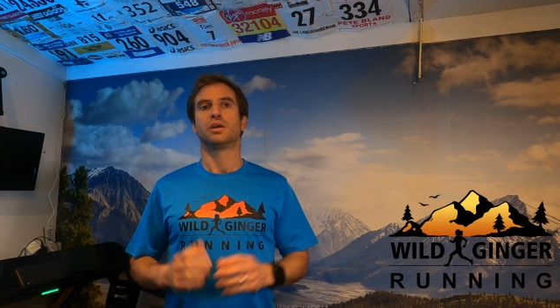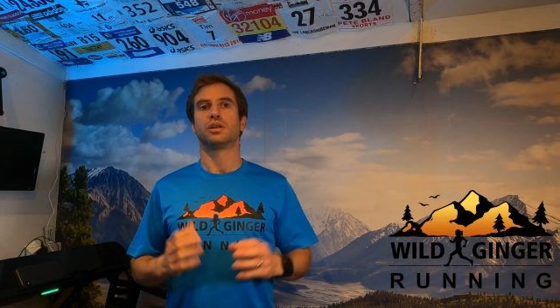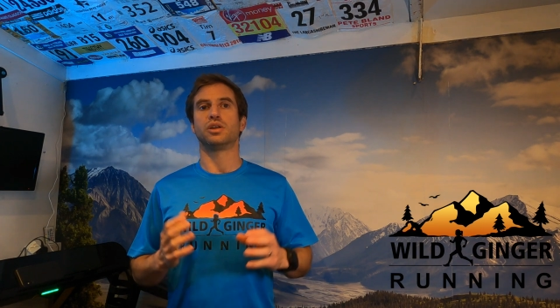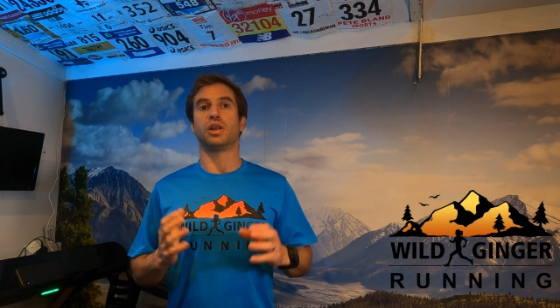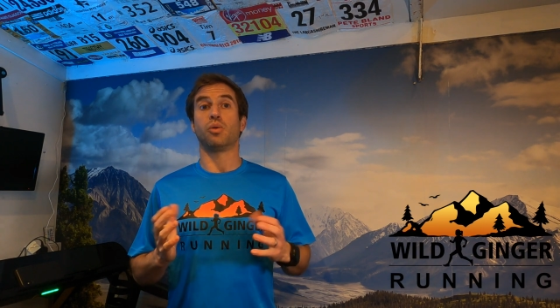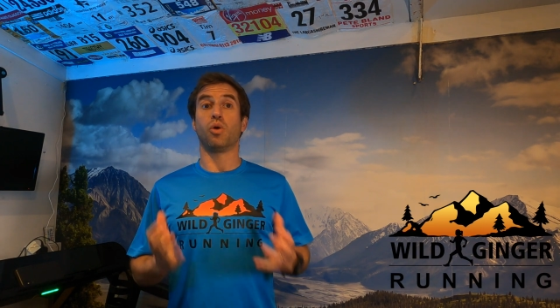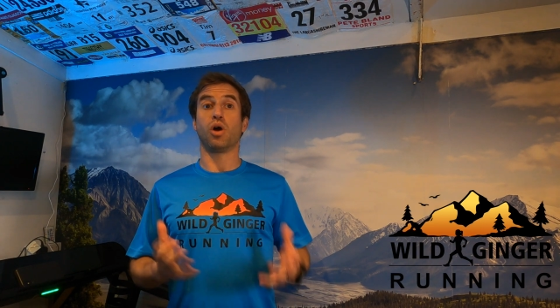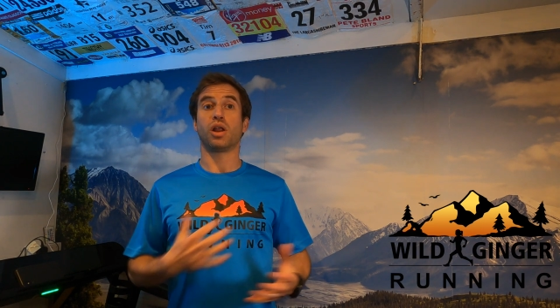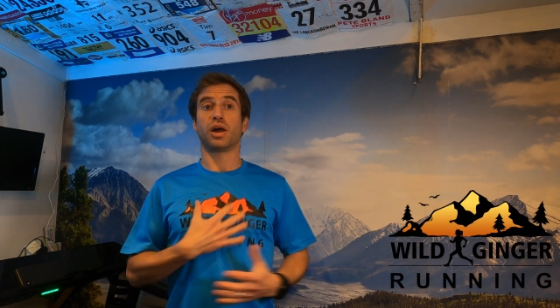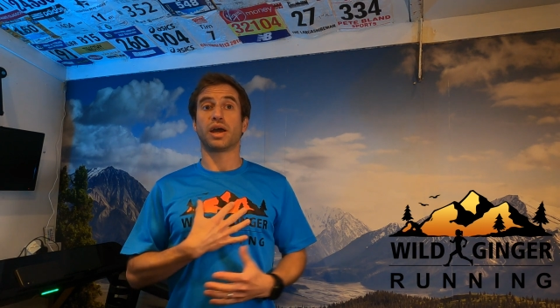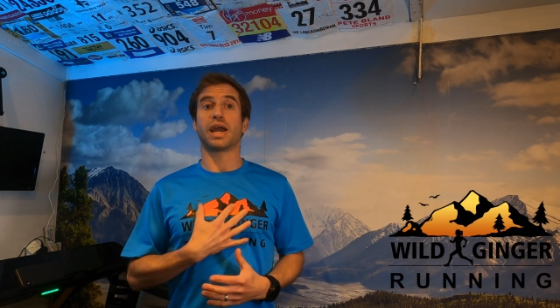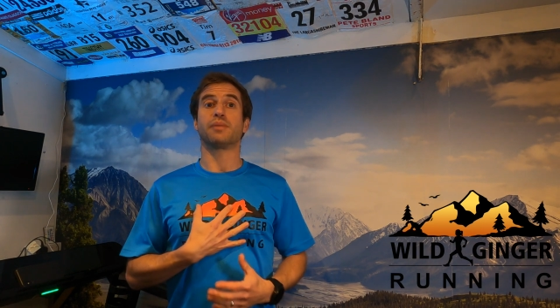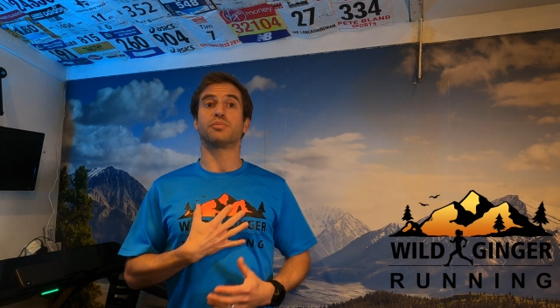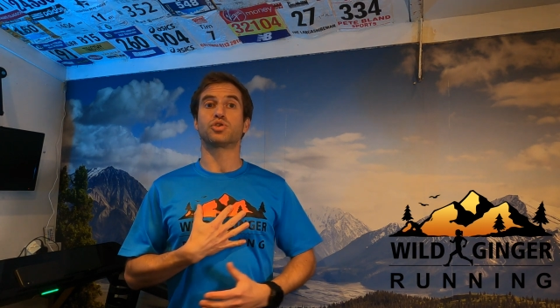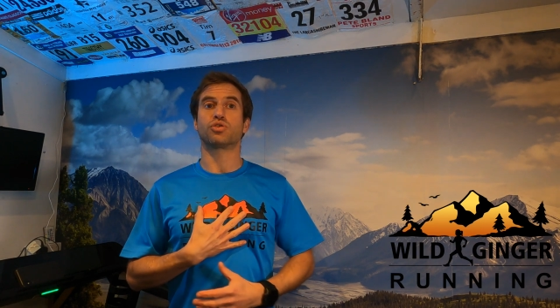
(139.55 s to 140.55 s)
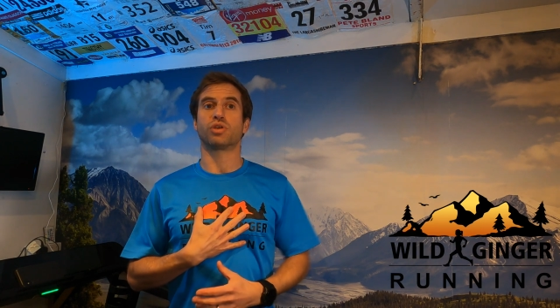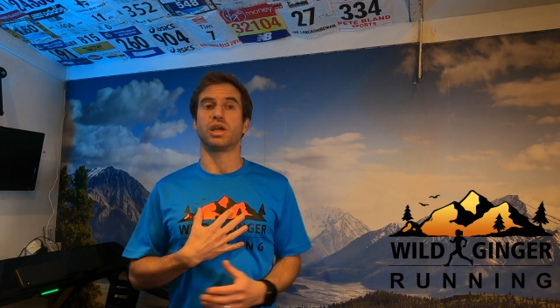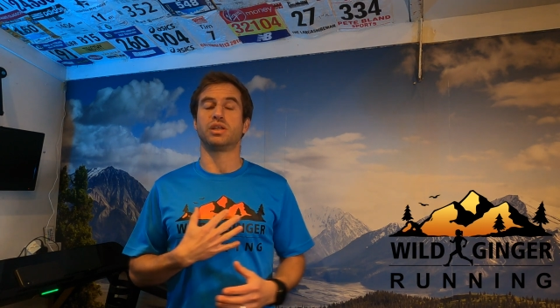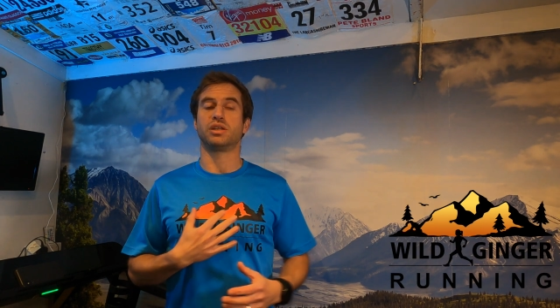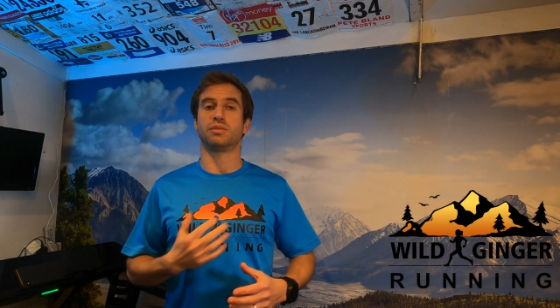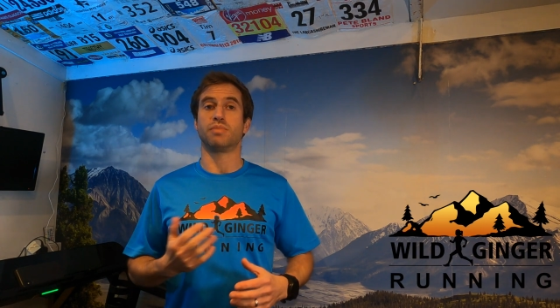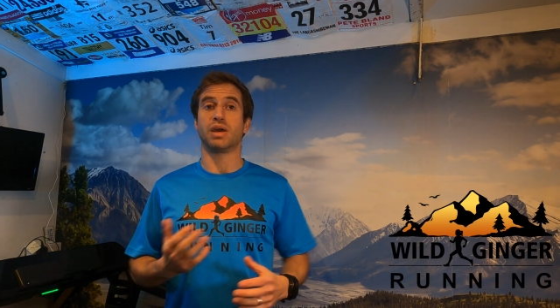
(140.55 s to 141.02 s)
Now, while I am
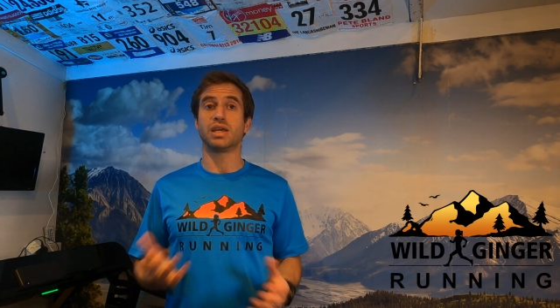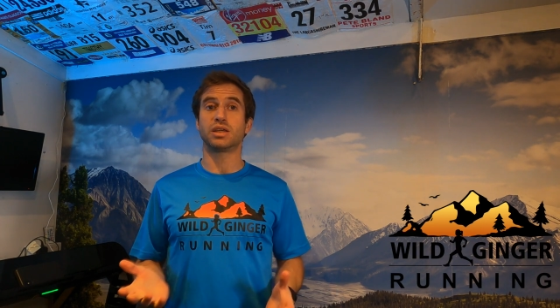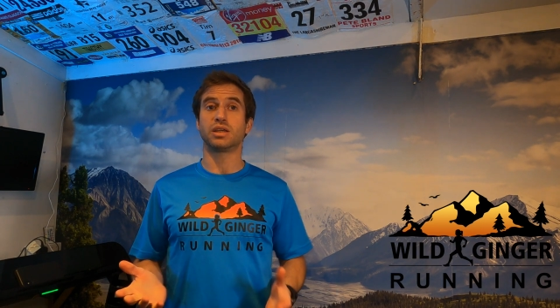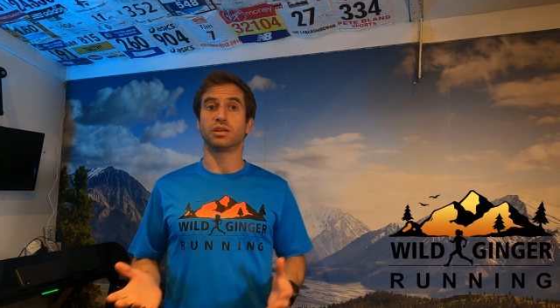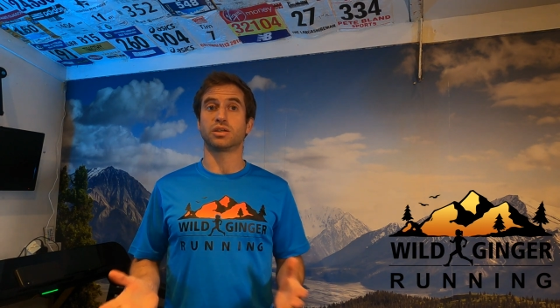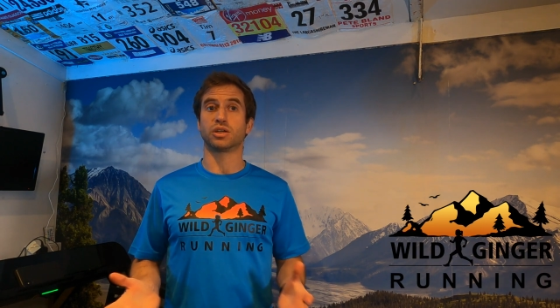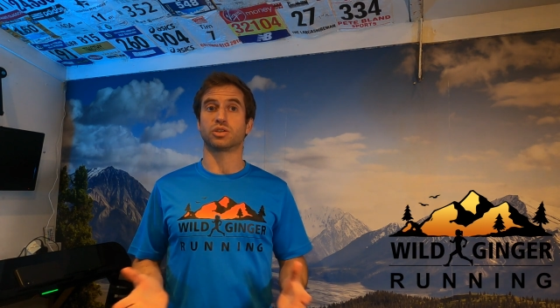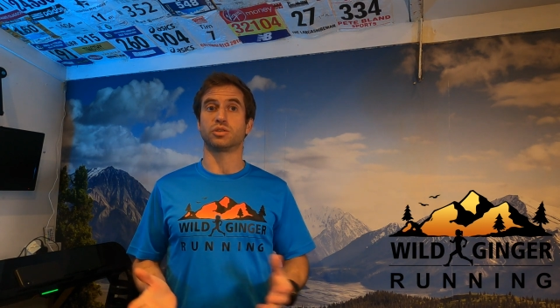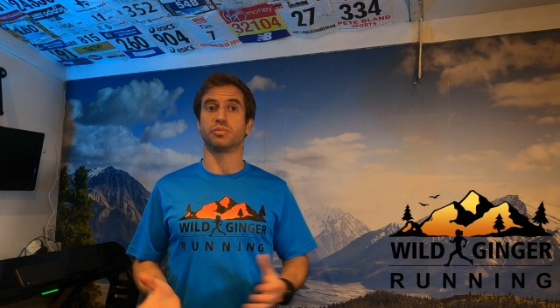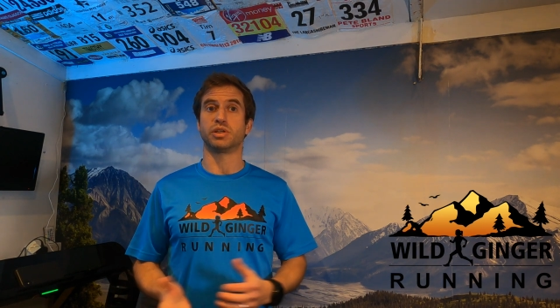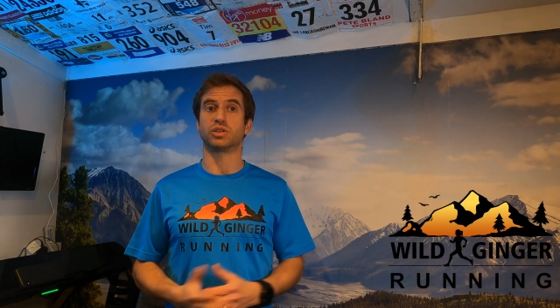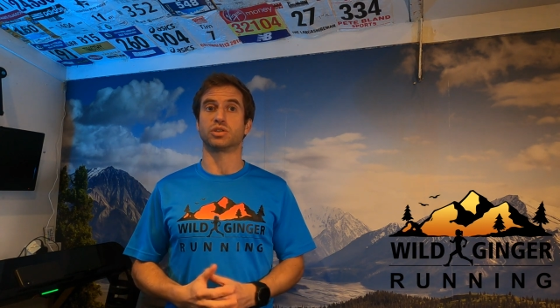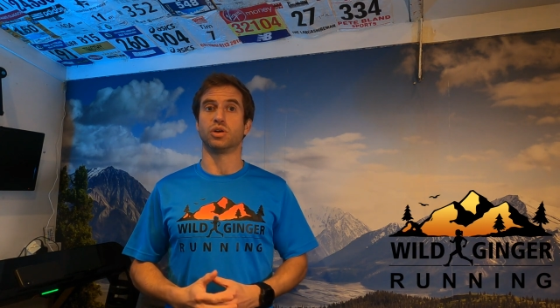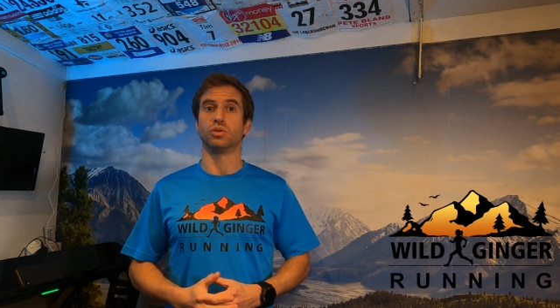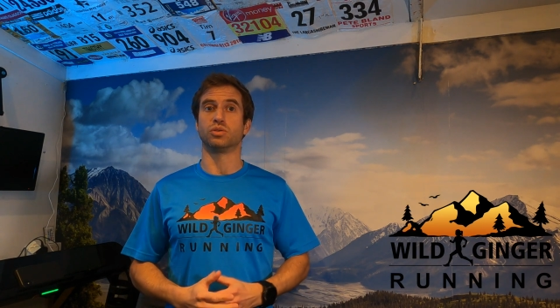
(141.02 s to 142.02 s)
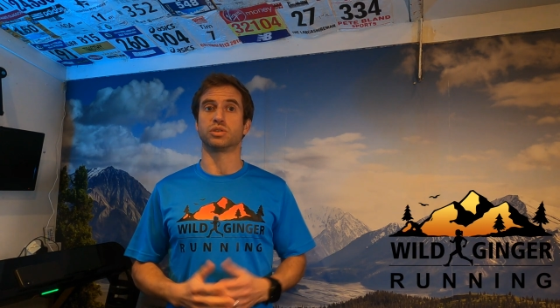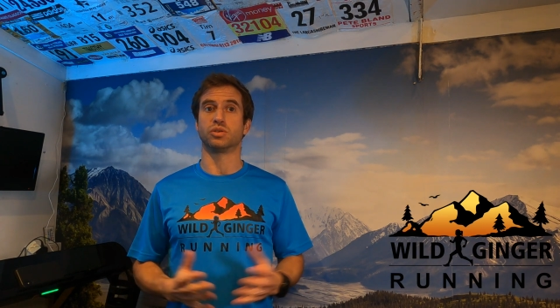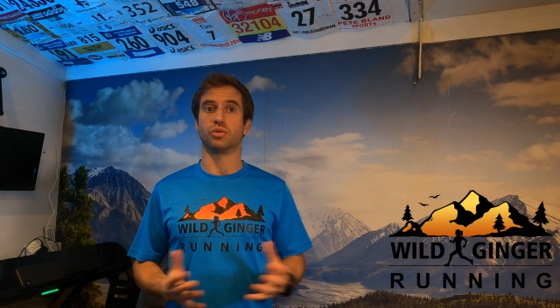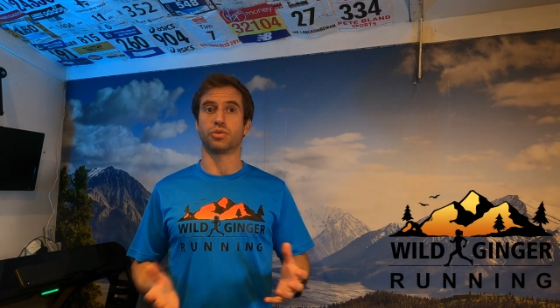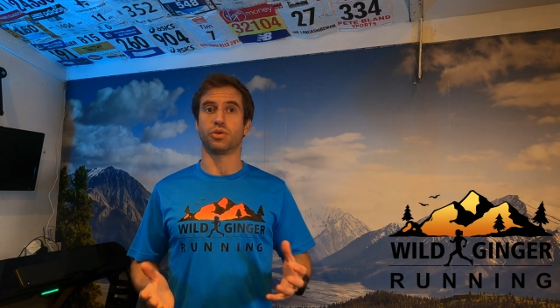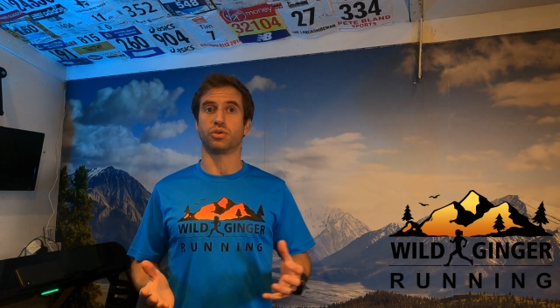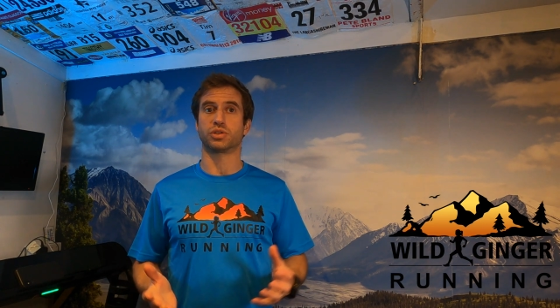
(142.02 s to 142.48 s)
trained in making custom insoles and
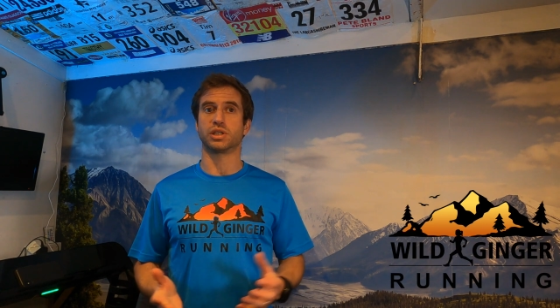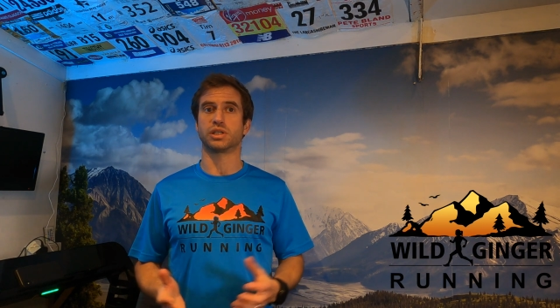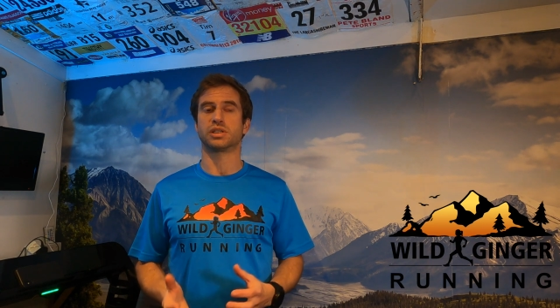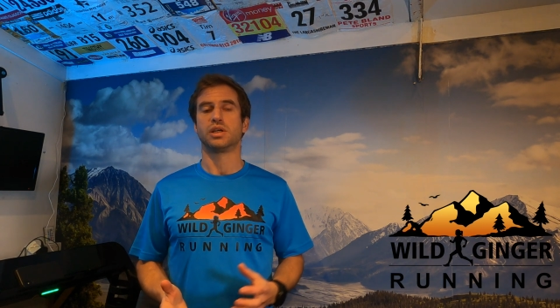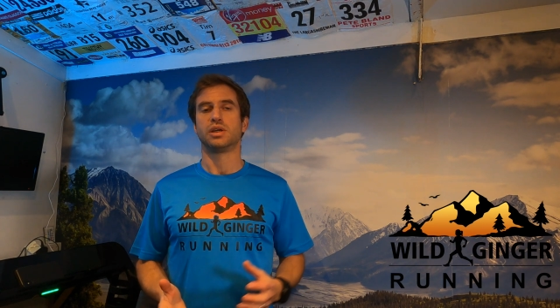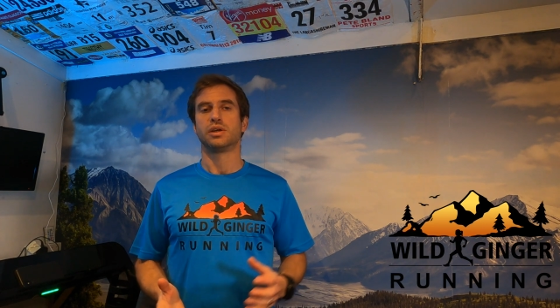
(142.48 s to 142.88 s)
orthotics,